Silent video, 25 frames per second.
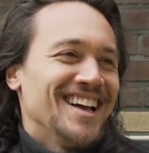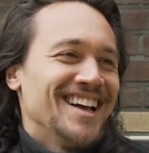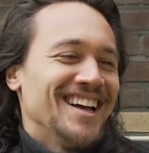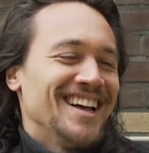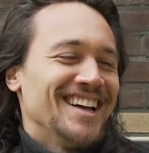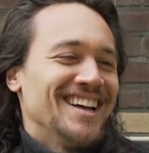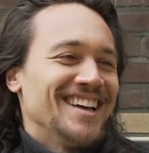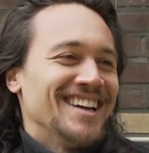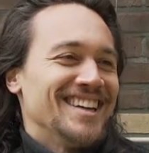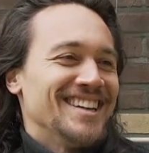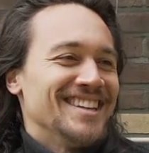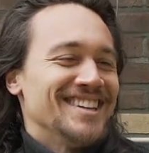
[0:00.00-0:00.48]

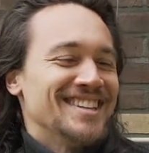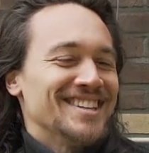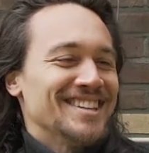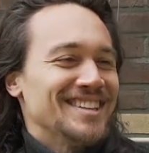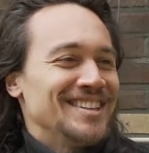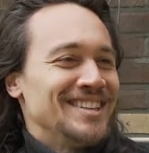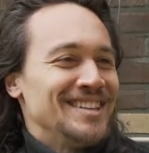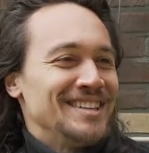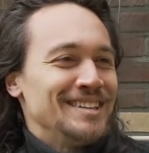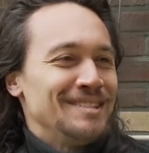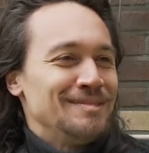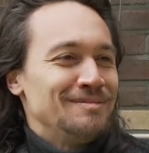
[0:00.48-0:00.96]
And
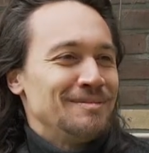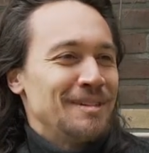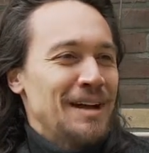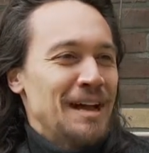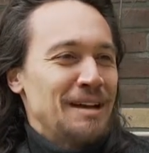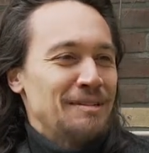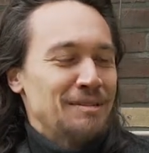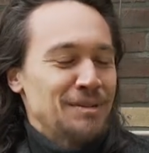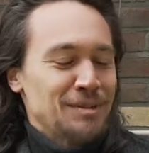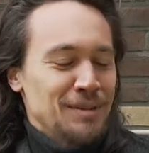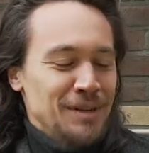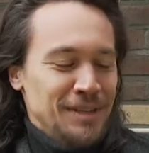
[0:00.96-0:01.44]

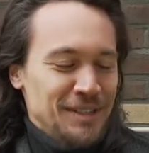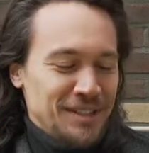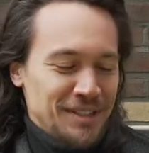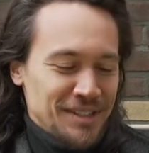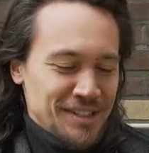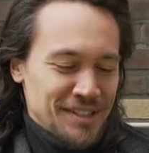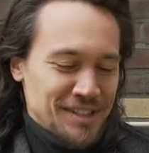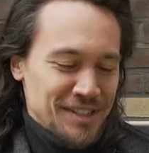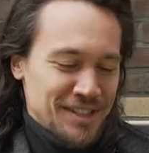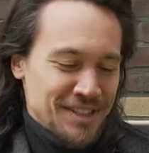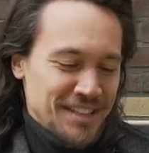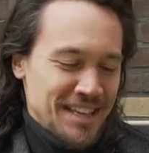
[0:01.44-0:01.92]
everyone
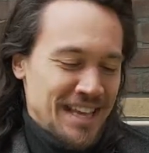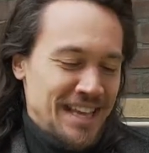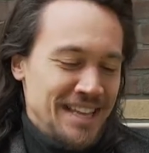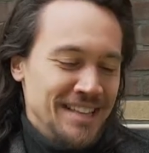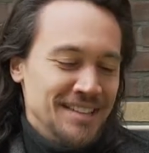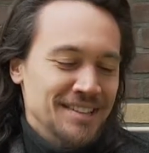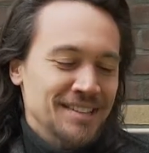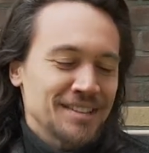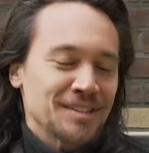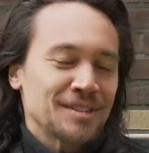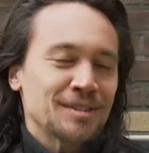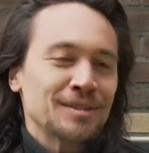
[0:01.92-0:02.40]
could just
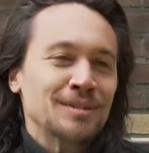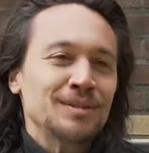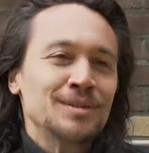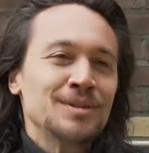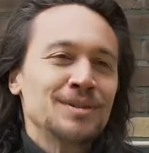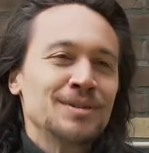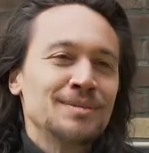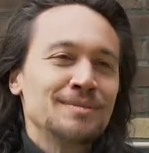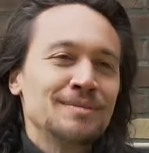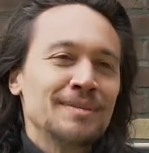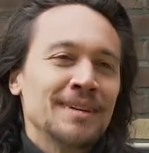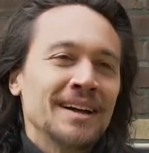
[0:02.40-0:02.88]
enter the
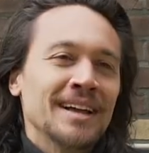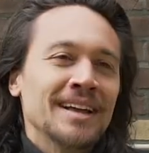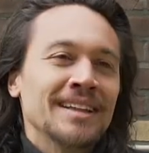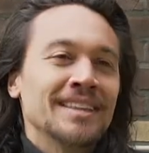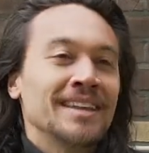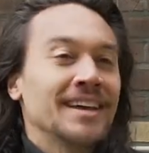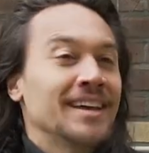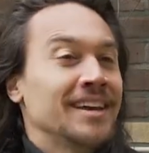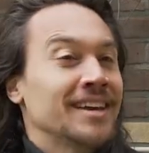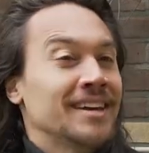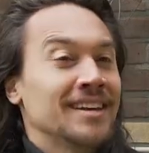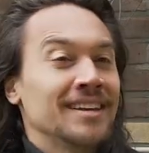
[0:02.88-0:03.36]
room and
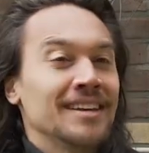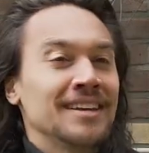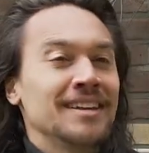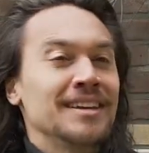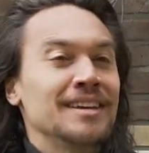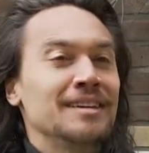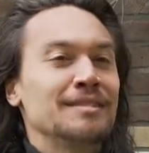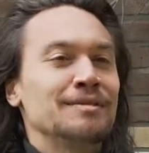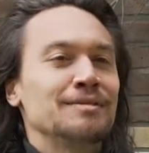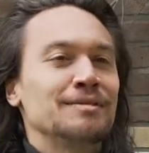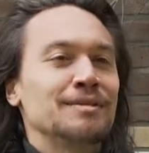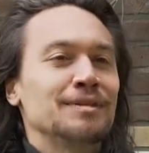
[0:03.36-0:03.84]
they can
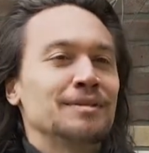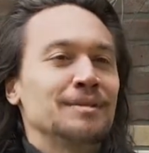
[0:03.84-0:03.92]
leave